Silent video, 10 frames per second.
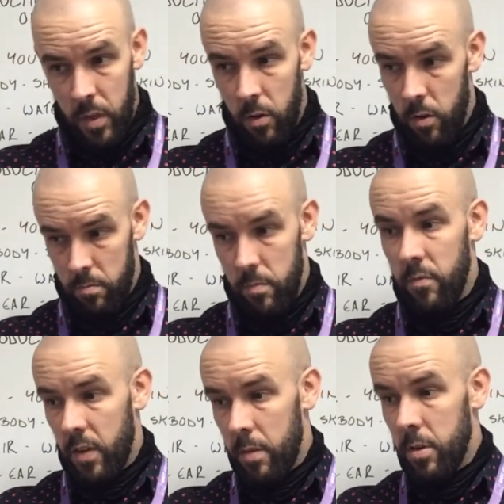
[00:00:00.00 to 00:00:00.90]
or
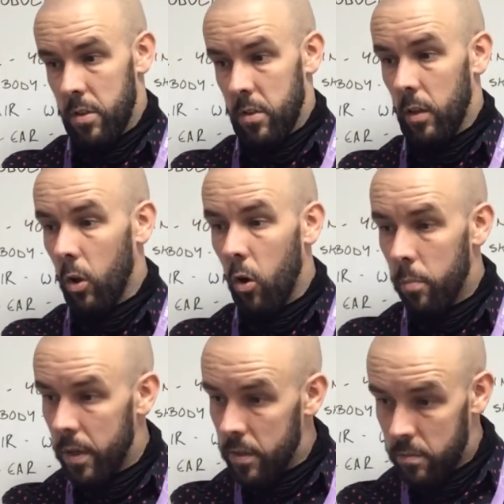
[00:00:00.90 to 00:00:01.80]
vibrates a lot,
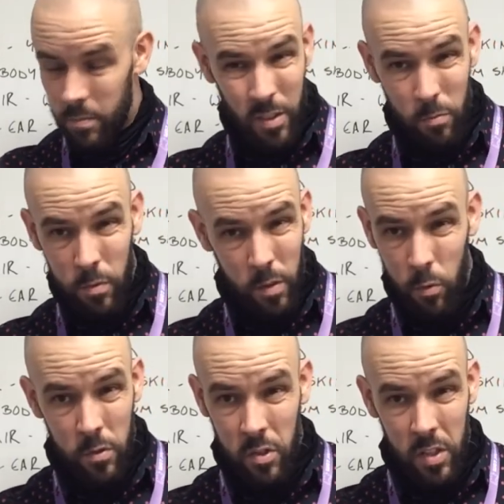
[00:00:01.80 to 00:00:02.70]
but you
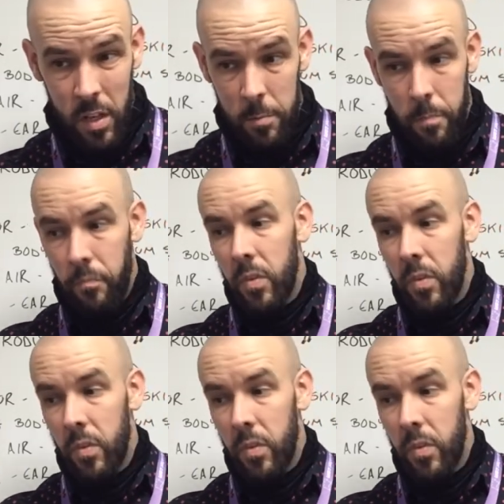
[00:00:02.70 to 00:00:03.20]
won't see it.